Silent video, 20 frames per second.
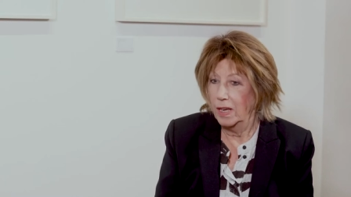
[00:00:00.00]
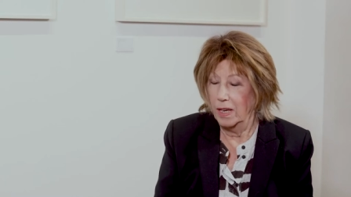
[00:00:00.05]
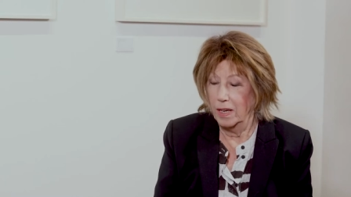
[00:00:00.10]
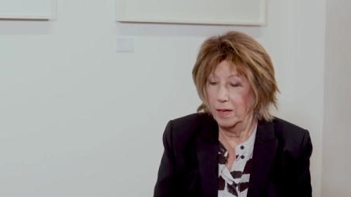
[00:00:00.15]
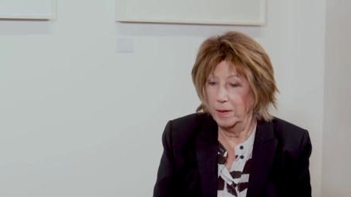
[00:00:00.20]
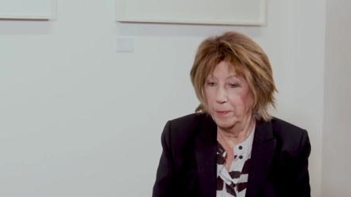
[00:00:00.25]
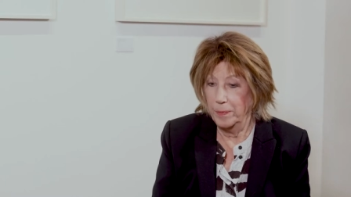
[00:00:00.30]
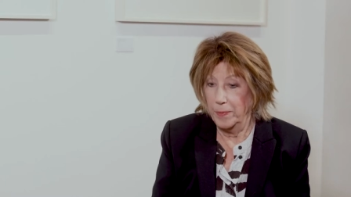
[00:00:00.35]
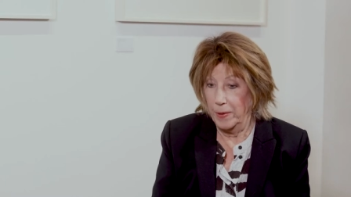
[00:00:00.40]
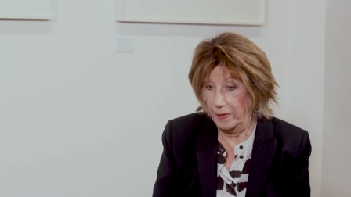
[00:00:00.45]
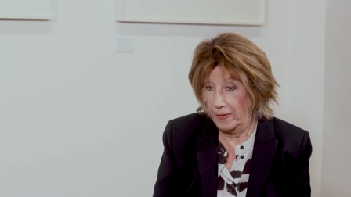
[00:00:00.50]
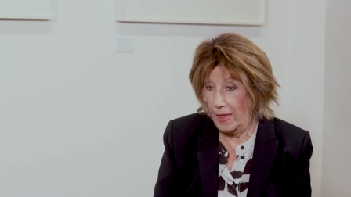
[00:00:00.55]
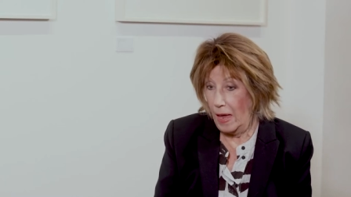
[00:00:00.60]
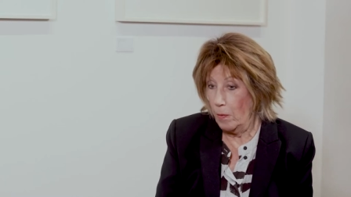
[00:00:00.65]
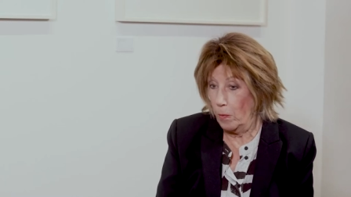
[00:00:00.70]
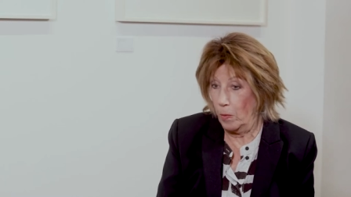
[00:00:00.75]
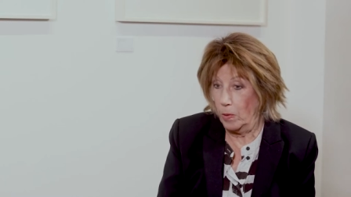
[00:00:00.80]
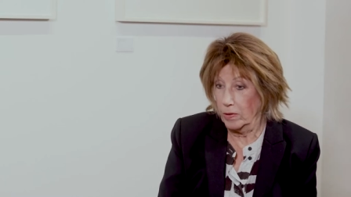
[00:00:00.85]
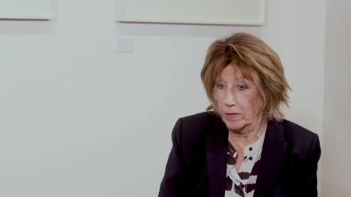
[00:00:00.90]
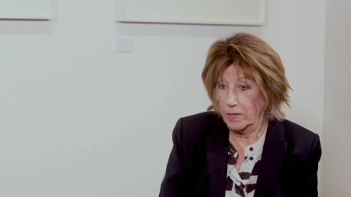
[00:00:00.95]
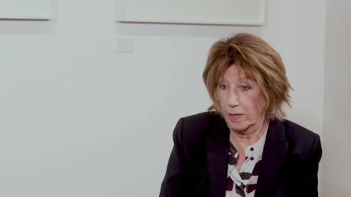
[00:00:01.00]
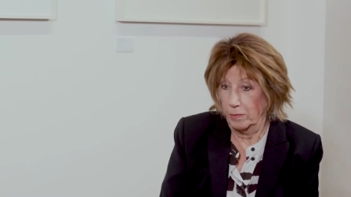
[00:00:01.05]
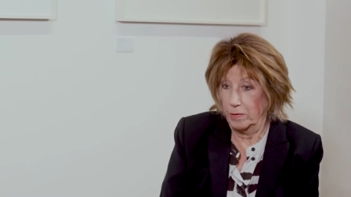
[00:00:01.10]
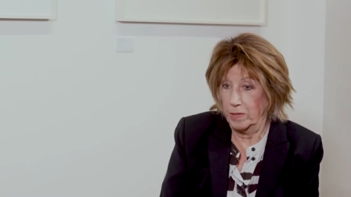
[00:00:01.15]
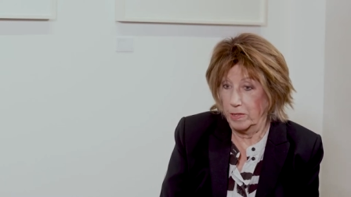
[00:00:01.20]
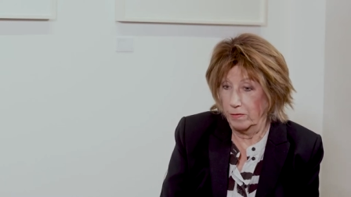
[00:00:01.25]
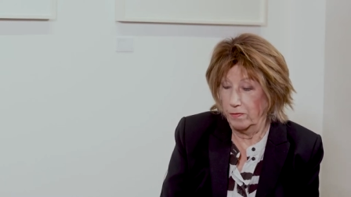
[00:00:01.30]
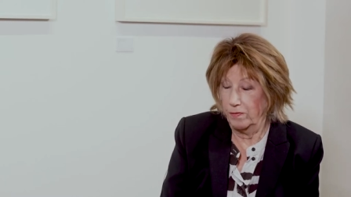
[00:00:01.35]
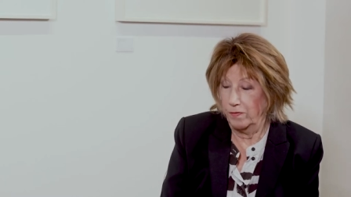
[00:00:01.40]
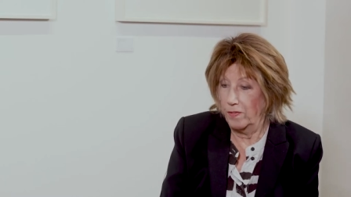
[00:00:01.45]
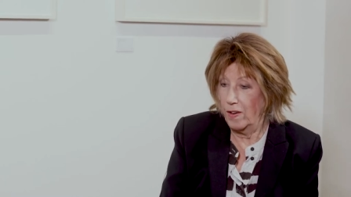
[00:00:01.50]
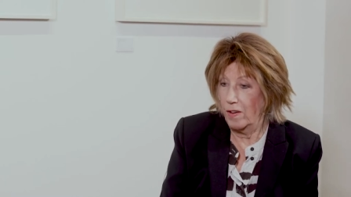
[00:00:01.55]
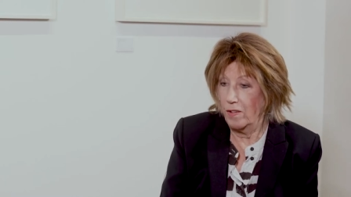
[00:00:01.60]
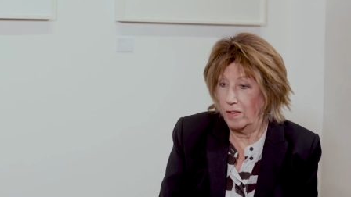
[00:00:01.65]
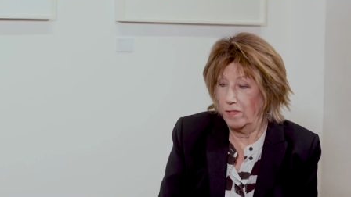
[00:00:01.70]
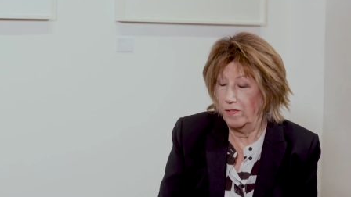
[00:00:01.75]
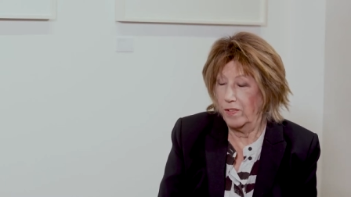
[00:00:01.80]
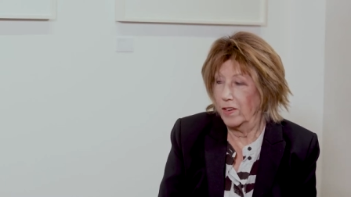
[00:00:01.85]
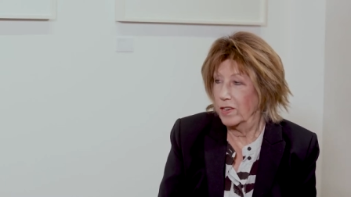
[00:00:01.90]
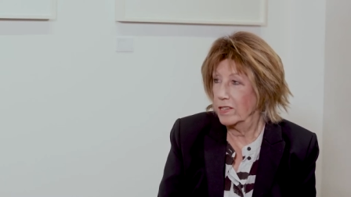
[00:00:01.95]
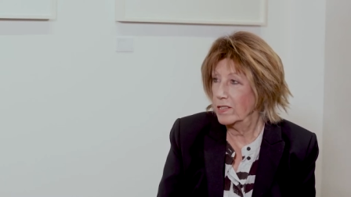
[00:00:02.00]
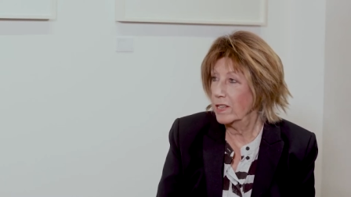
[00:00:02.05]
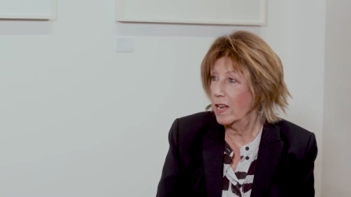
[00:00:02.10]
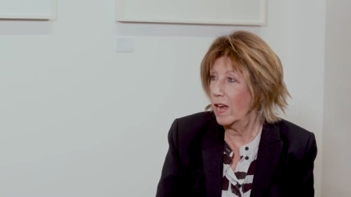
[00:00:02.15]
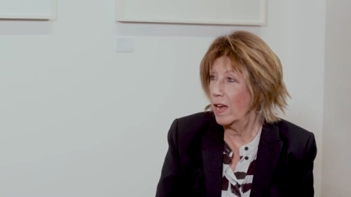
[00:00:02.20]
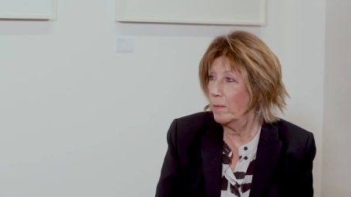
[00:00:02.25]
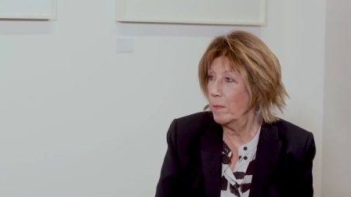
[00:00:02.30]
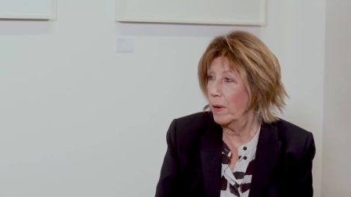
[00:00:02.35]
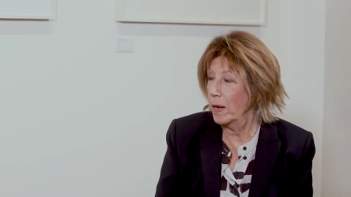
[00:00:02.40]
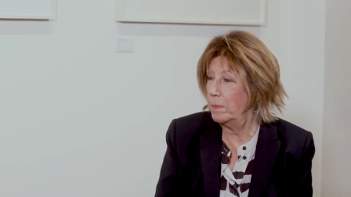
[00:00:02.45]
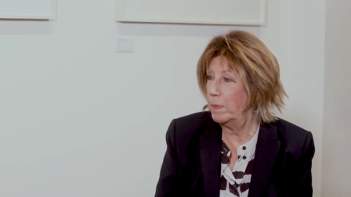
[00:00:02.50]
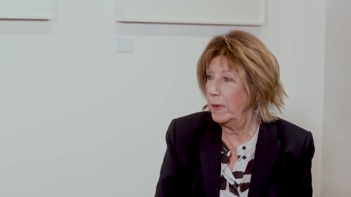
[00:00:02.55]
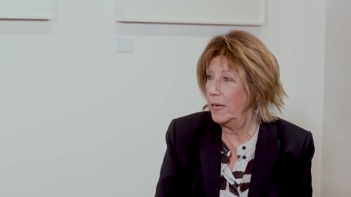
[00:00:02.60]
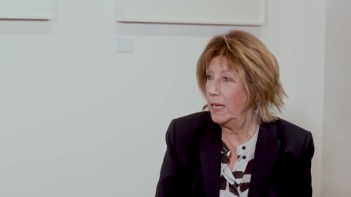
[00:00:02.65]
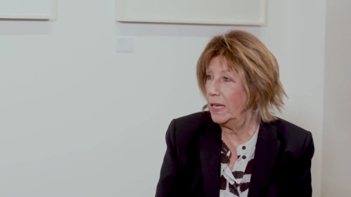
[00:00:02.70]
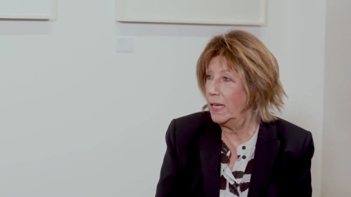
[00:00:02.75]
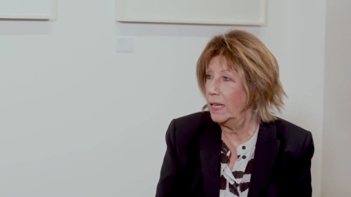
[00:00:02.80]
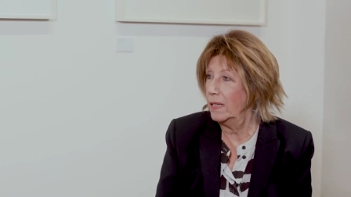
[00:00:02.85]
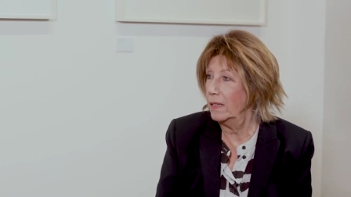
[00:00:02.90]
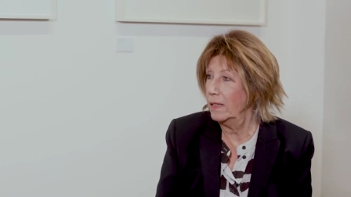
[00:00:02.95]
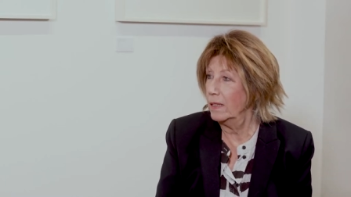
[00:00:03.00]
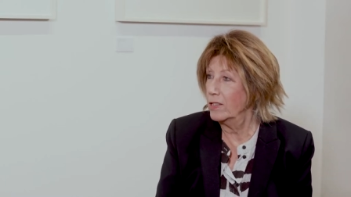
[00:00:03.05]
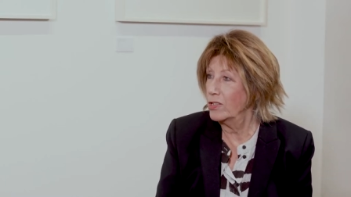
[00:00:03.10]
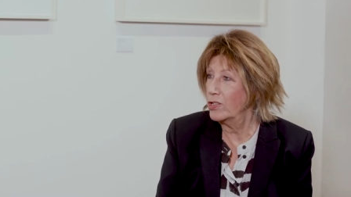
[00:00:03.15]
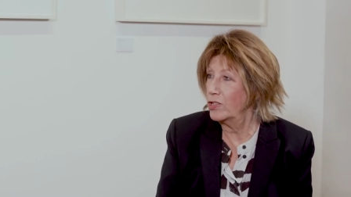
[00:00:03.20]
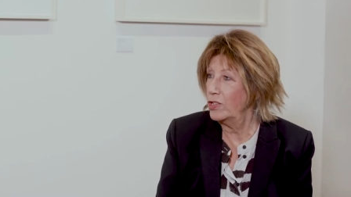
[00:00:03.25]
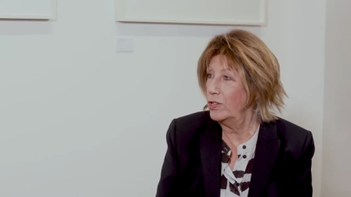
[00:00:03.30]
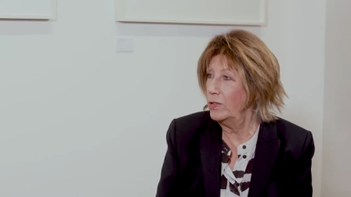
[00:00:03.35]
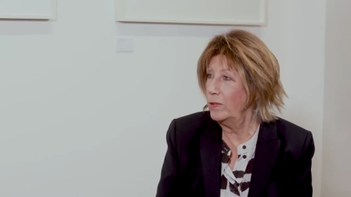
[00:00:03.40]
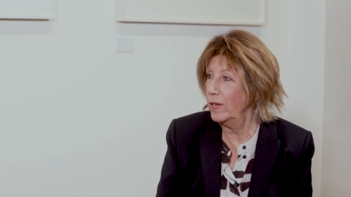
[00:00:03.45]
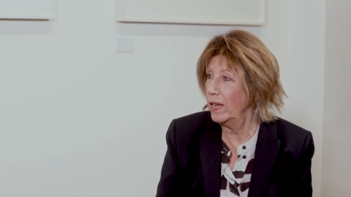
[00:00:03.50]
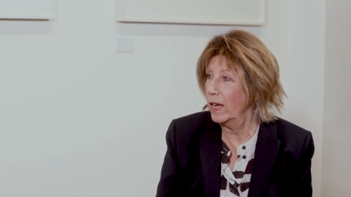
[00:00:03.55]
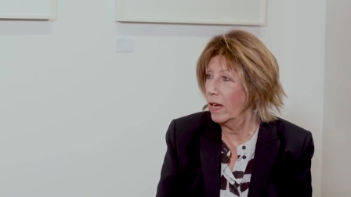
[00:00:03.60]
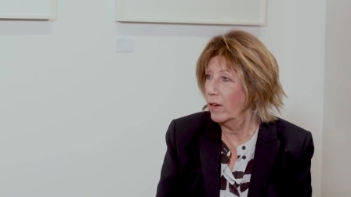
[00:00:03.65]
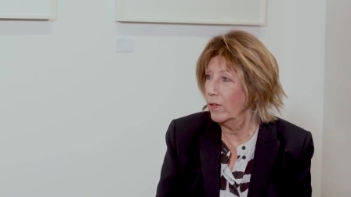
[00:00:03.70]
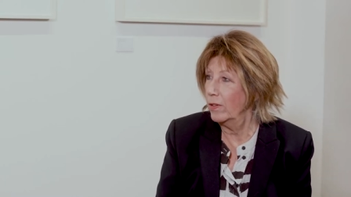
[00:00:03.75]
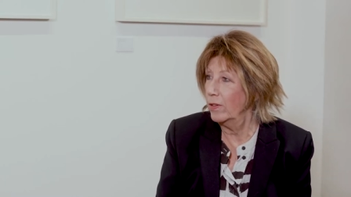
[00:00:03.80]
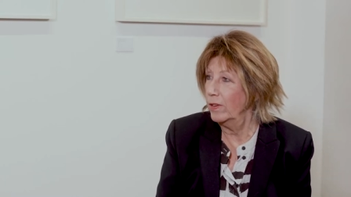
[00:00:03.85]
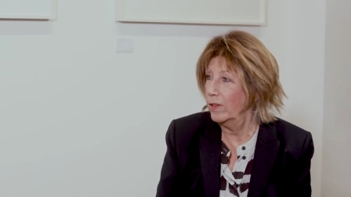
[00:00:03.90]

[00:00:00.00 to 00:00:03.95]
And that was the very first time I'd been in a studio.